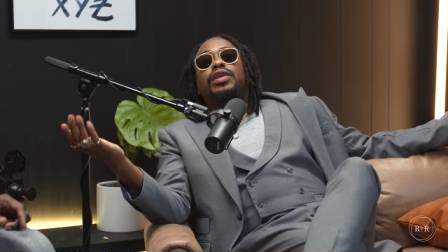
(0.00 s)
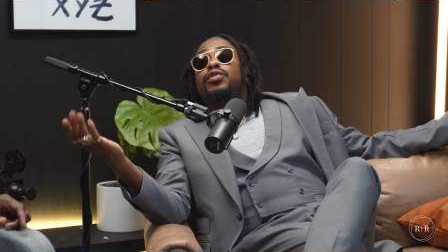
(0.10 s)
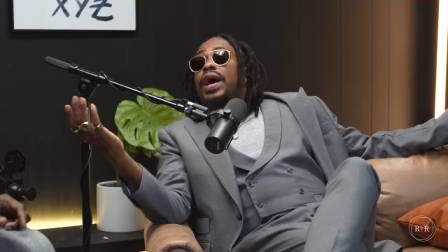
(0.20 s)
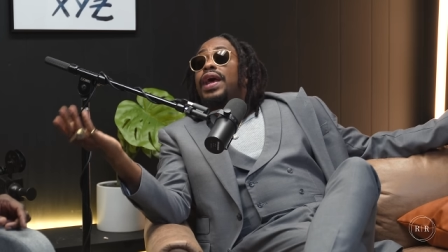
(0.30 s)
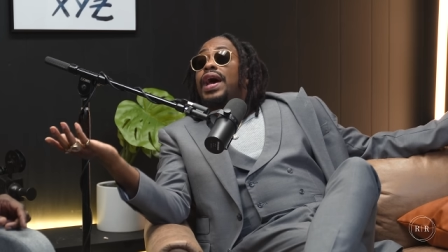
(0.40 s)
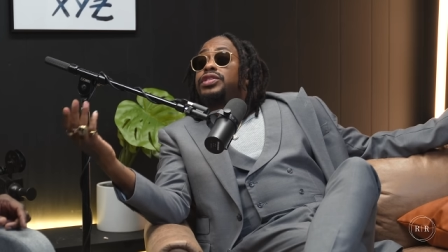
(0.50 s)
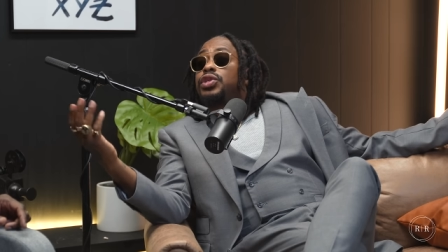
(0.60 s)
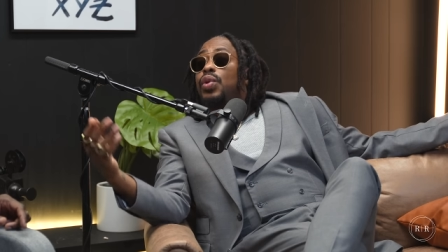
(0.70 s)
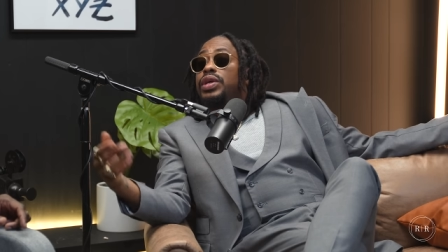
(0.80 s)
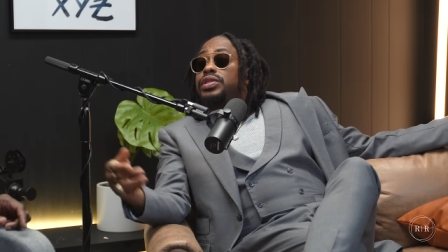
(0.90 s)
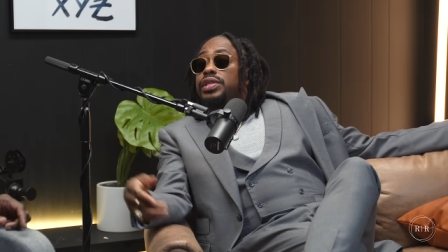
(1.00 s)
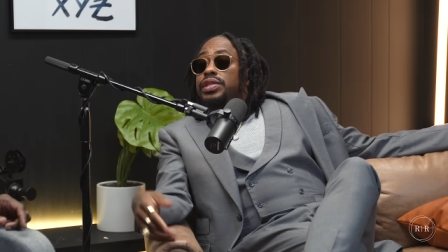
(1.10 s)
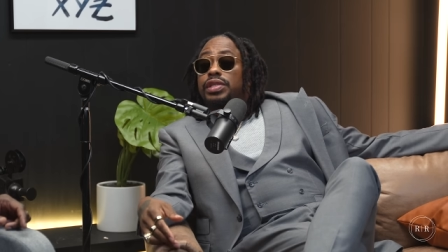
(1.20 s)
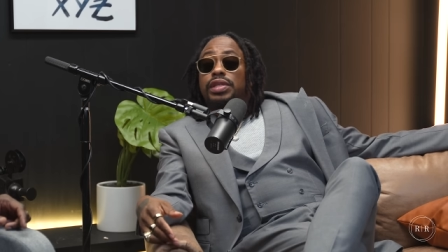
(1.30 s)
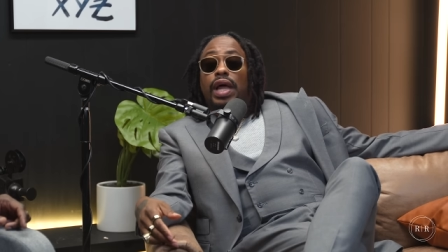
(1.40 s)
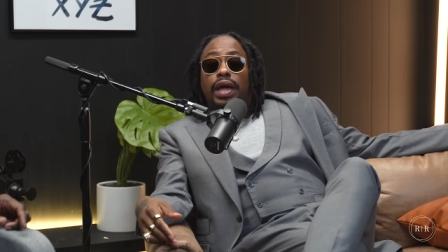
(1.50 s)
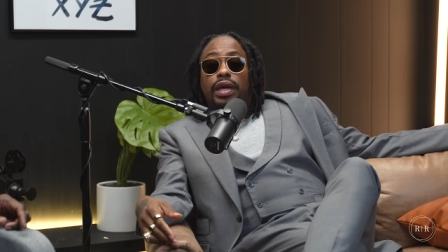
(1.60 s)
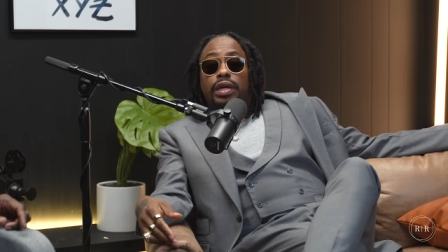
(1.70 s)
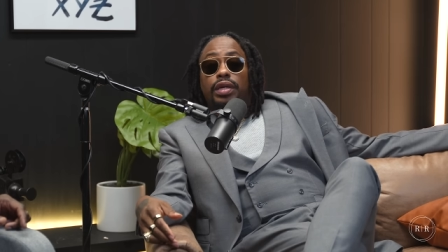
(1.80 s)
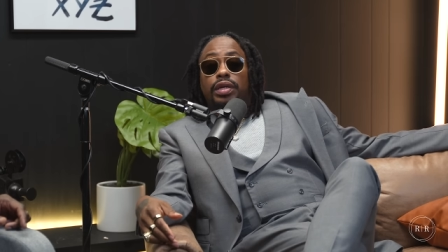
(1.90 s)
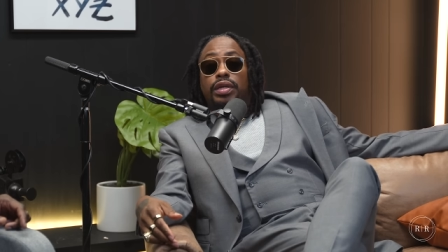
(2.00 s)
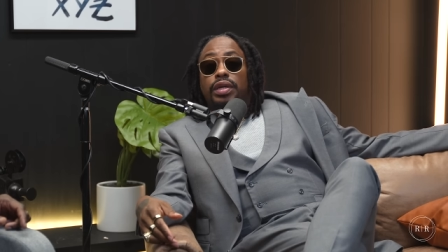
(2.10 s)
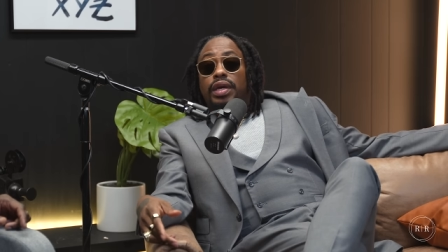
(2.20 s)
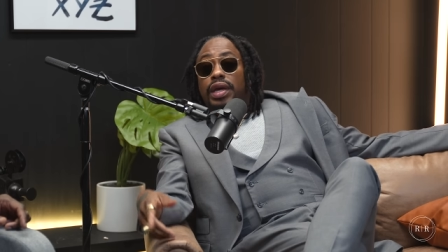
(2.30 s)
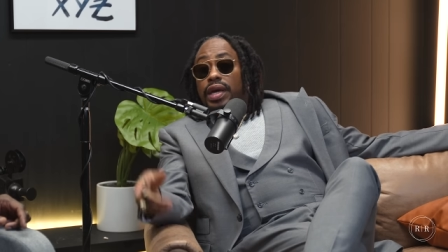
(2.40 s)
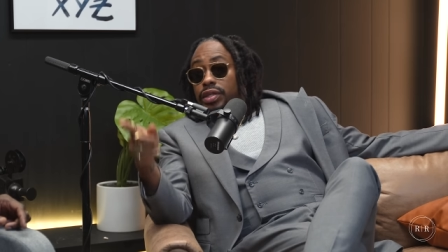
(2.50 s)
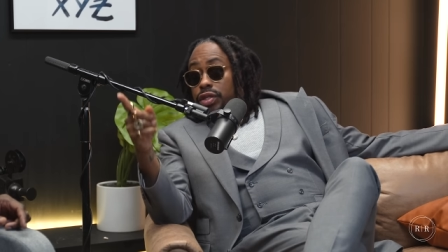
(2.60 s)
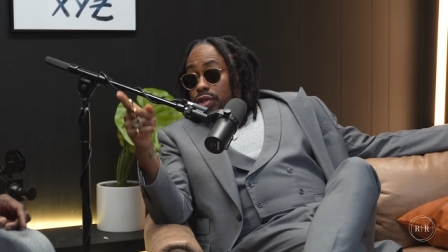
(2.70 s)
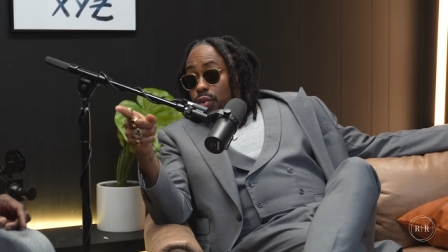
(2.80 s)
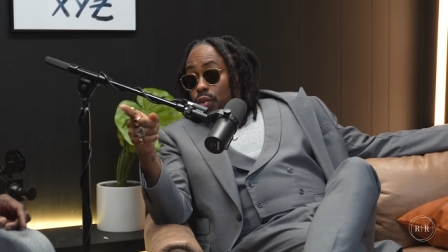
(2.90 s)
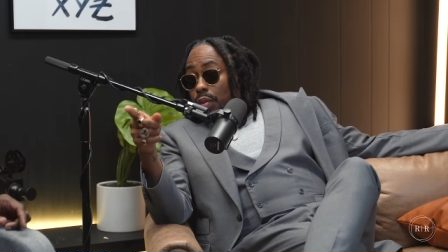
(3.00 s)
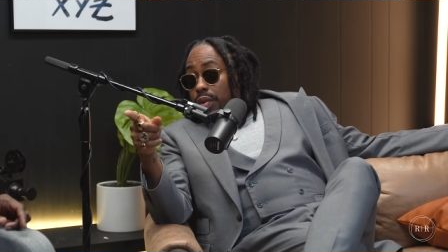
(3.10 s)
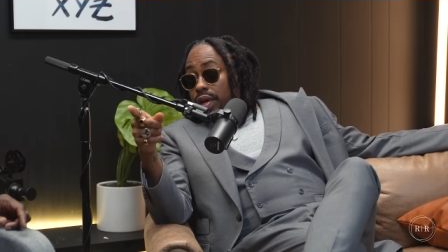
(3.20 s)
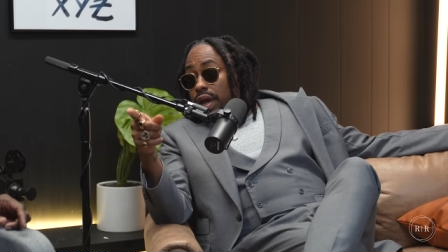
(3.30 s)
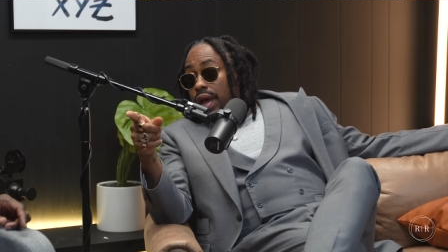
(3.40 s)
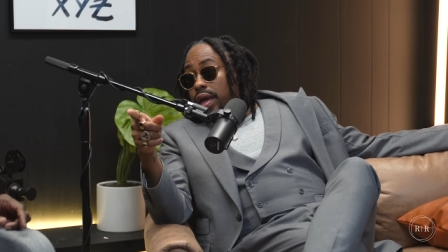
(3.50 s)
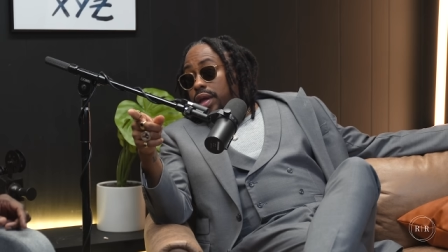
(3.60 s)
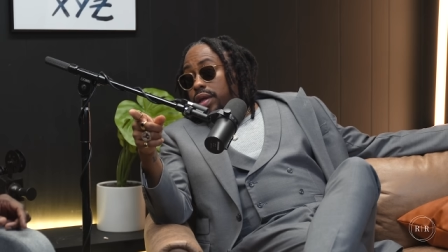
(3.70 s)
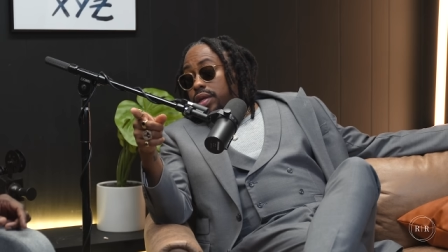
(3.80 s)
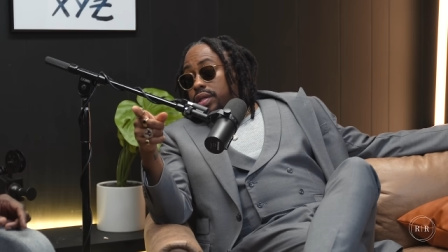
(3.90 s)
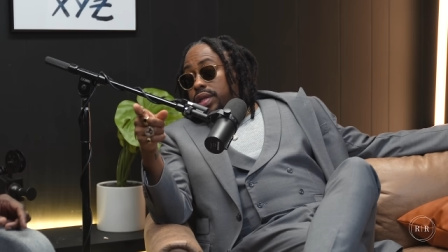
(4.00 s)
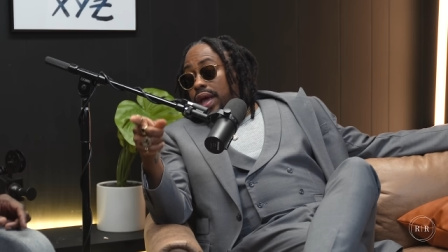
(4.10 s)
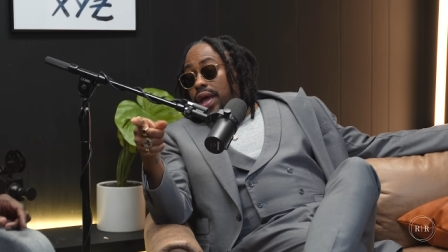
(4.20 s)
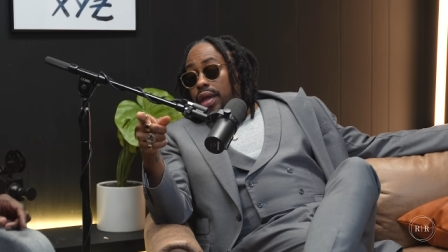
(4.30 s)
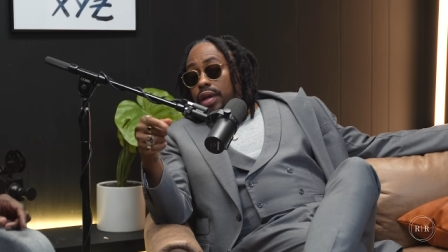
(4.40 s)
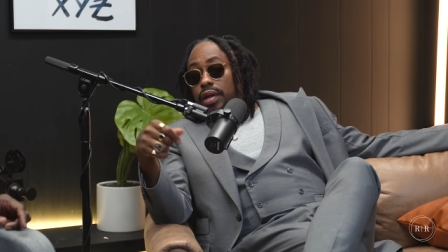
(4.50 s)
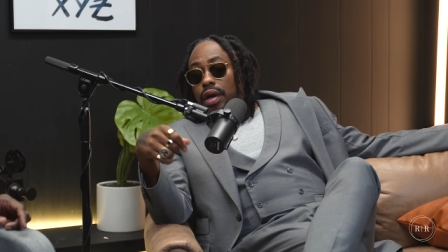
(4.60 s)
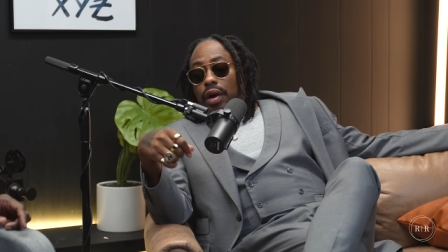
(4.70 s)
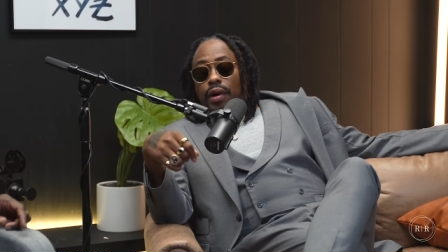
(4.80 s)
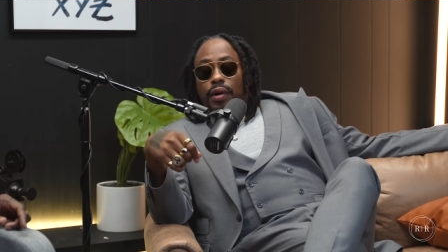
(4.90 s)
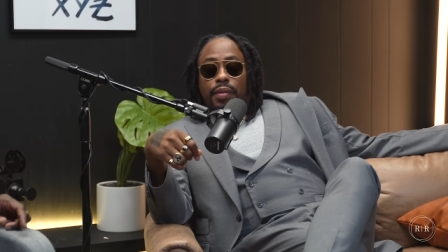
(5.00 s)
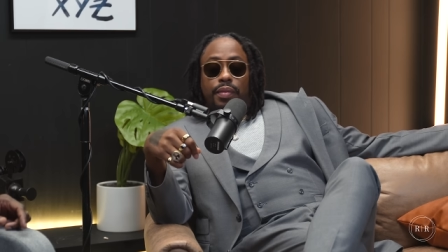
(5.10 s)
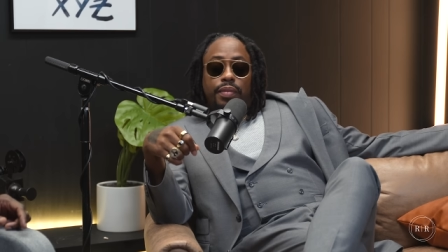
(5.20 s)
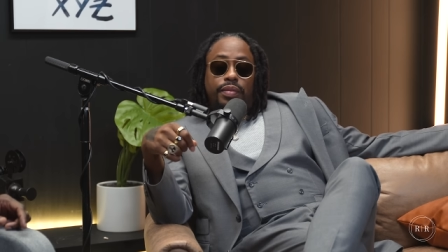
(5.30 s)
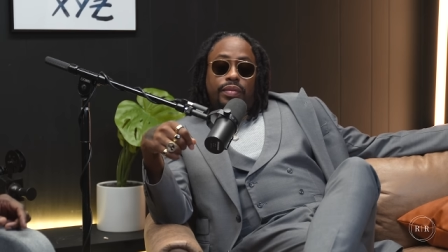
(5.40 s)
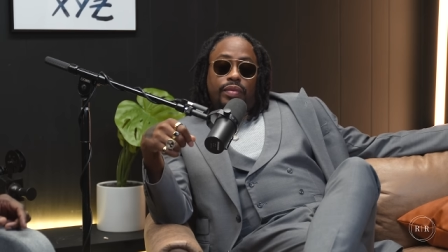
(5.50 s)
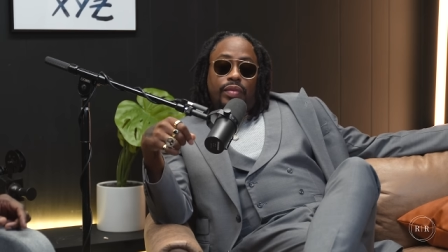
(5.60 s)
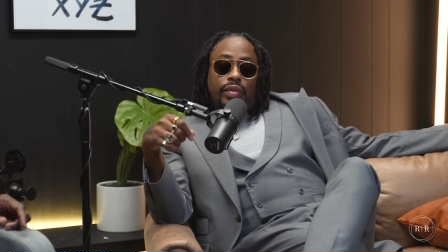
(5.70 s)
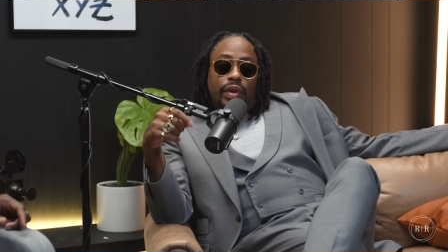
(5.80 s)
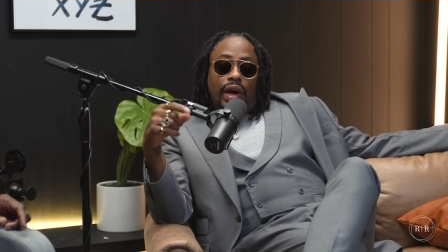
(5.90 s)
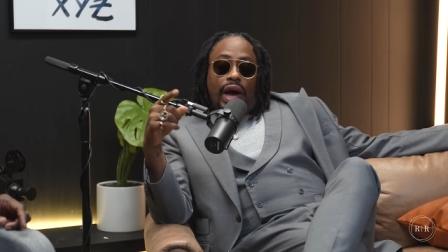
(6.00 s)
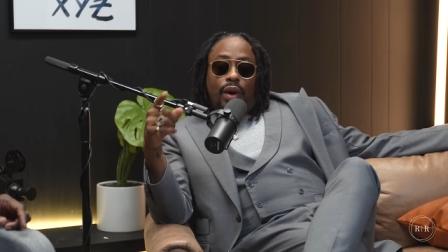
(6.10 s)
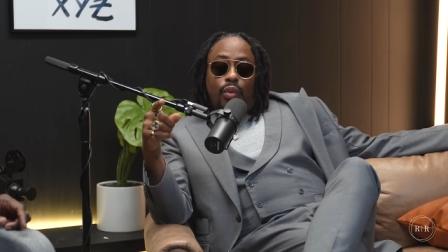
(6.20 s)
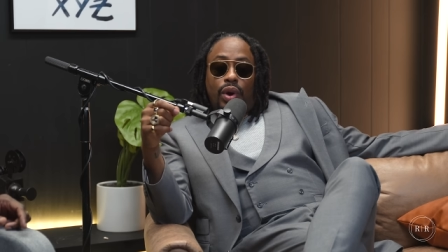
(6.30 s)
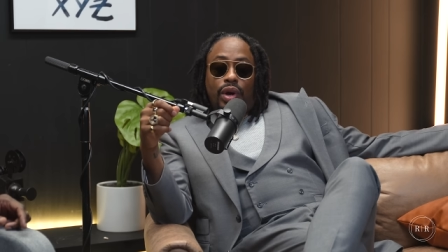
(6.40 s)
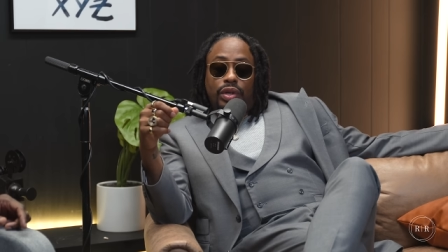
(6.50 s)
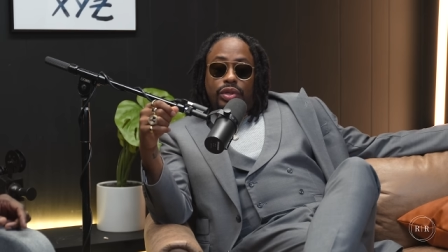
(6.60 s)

got to ask the question, is this the woman that I want